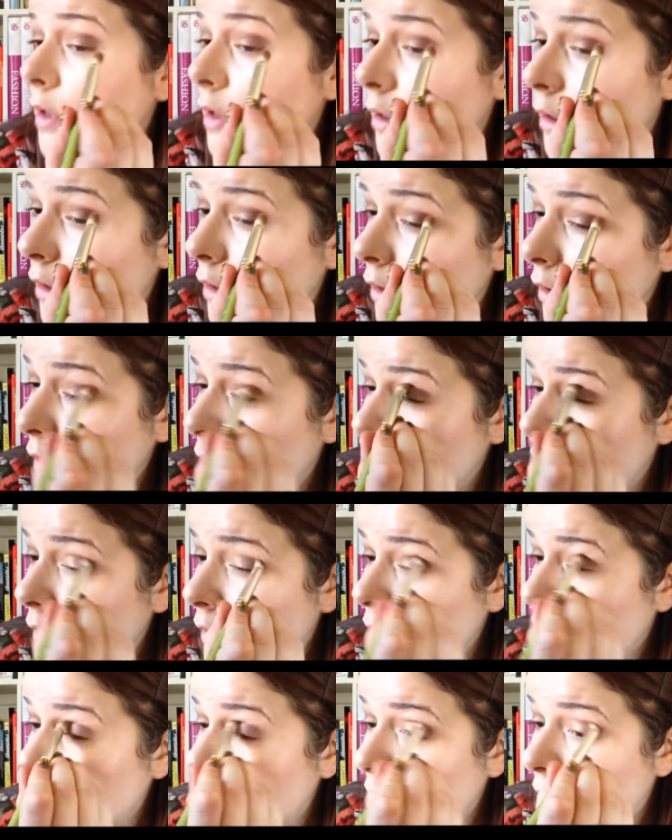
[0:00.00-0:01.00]
And then
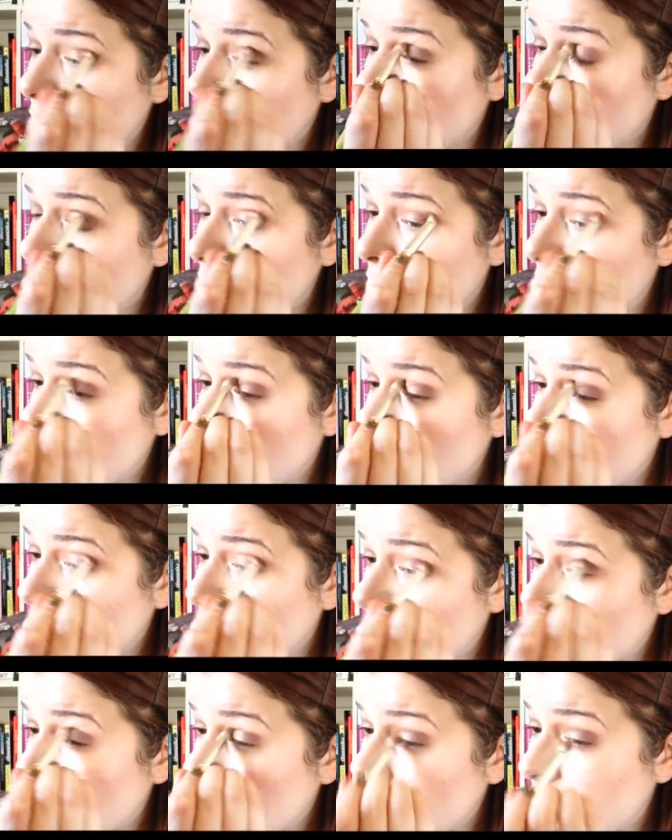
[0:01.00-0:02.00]
buff it all
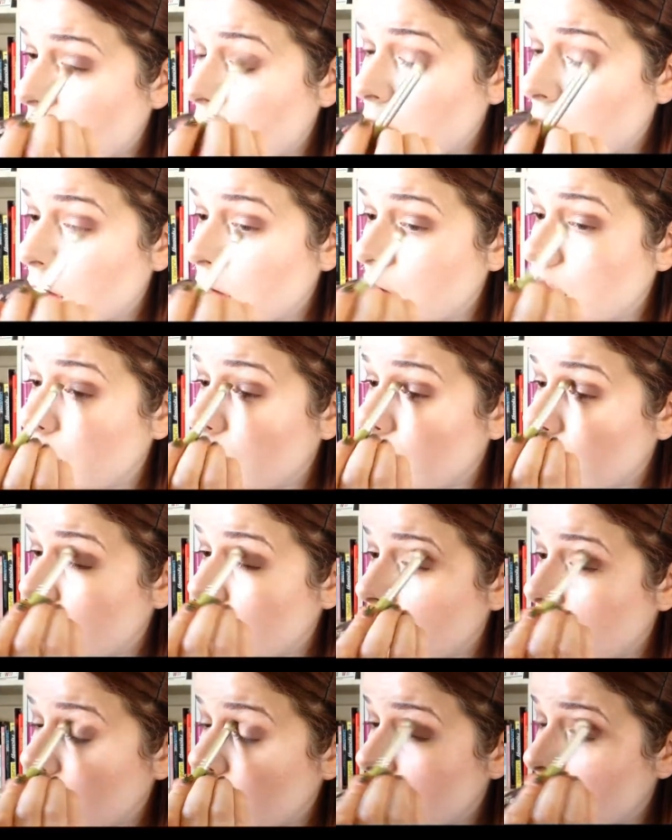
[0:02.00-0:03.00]
in
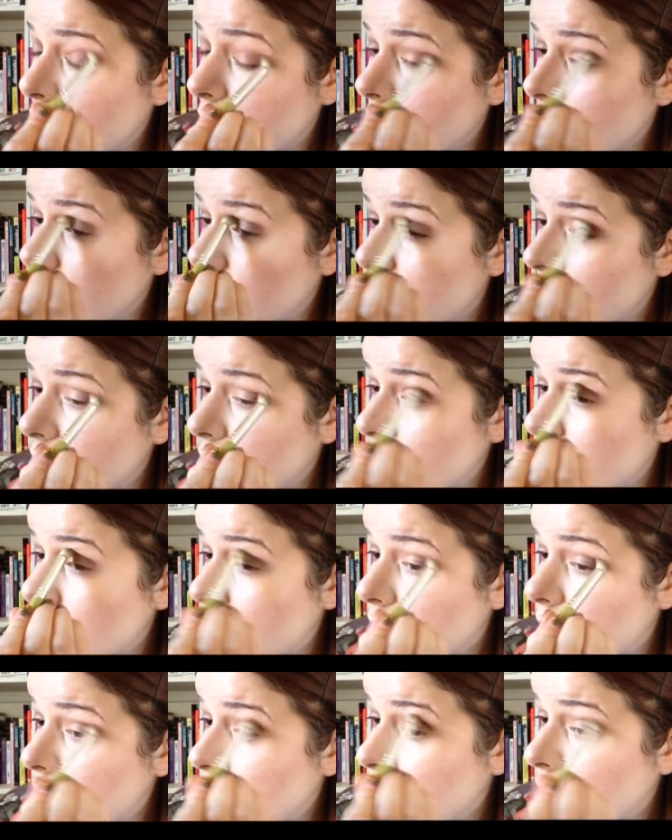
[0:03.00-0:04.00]
That's my angled
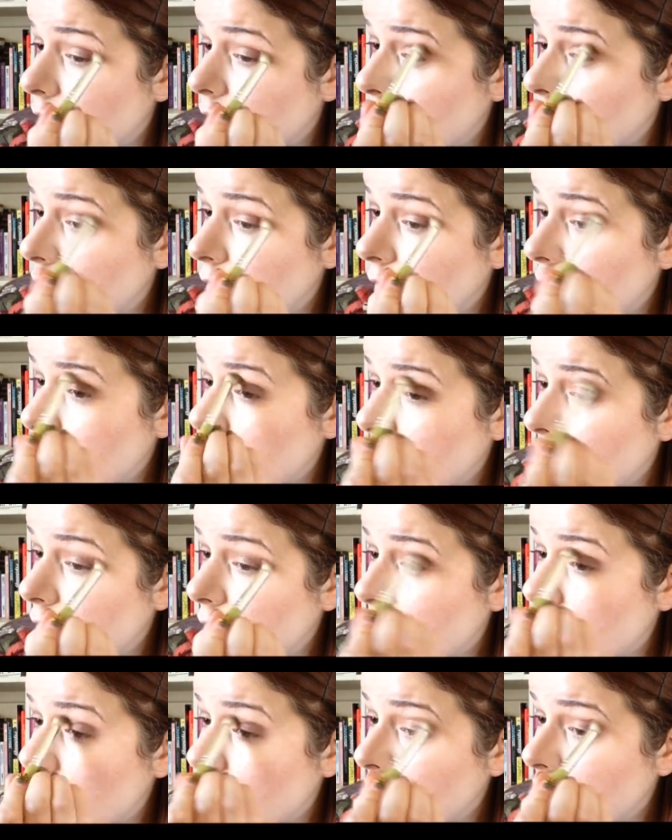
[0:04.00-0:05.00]
Bedanium Tools
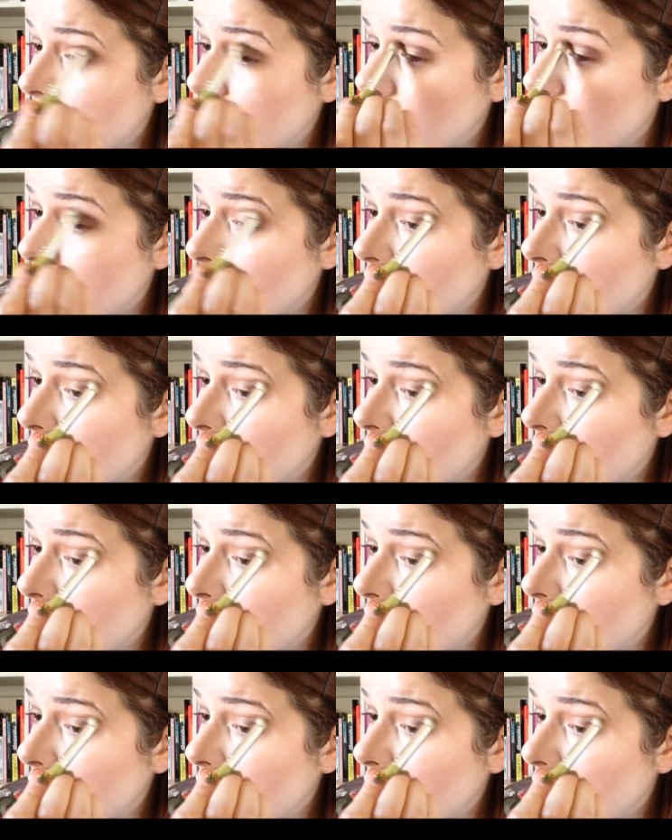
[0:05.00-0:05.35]
brush.